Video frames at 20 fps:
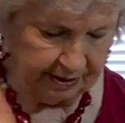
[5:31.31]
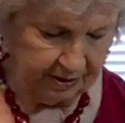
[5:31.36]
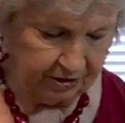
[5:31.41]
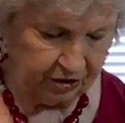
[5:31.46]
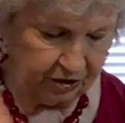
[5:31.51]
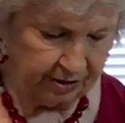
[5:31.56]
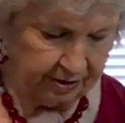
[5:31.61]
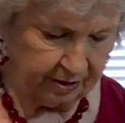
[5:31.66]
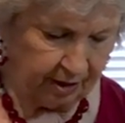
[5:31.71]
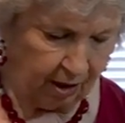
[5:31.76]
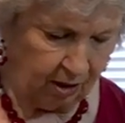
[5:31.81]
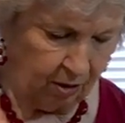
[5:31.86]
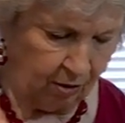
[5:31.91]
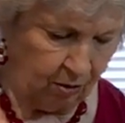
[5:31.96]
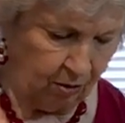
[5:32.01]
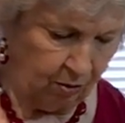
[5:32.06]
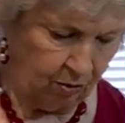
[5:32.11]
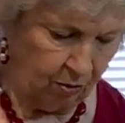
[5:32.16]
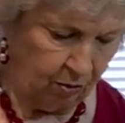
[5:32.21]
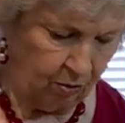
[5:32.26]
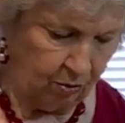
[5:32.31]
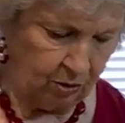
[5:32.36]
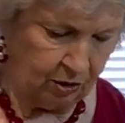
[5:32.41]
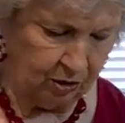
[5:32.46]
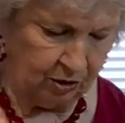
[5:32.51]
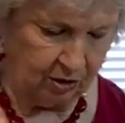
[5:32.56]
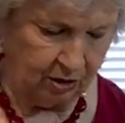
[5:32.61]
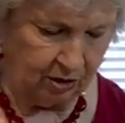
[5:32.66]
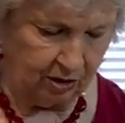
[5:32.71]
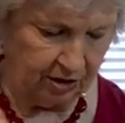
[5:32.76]
She's all
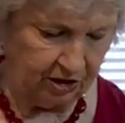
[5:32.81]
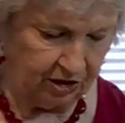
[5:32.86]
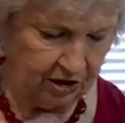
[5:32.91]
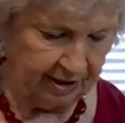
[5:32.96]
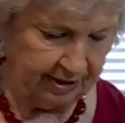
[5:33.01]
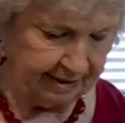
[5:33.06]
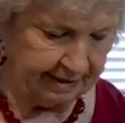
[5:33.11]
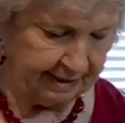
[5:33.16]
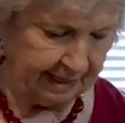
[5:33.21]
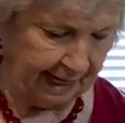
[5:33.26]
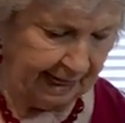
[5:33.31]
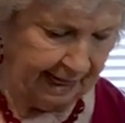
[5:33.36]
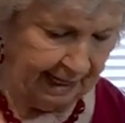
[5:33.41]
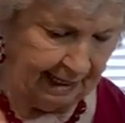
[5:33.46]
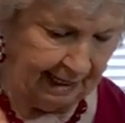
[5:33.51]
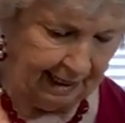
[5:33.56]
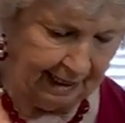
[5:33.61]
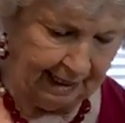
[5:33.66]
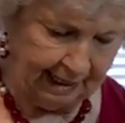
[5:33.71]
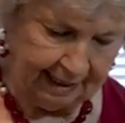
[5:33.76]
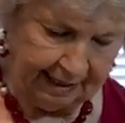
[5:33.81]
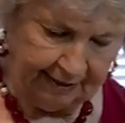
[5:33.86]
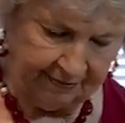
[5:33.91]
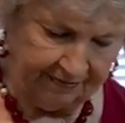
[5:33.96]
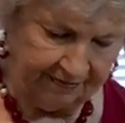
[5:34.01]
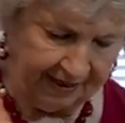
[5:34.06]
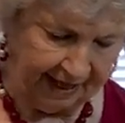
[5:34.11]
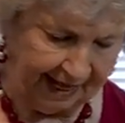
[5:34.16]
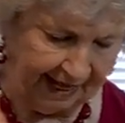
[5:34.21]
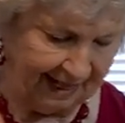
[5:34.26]
good. She says, I
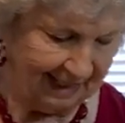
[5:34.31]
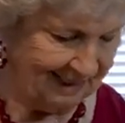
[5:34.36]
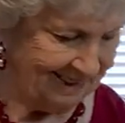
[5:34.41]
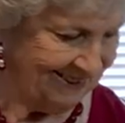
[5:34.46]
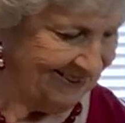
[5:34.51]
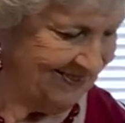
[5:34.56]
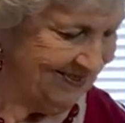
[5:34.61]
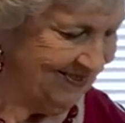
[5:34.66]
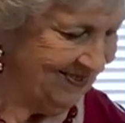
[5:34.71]
love that.